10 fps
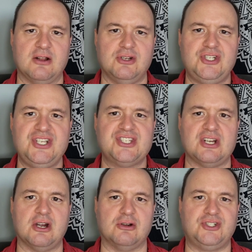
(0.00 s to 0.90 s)

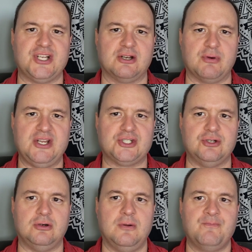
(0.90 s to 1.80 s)
energies are
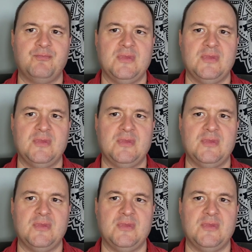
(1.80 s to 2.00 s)
generational,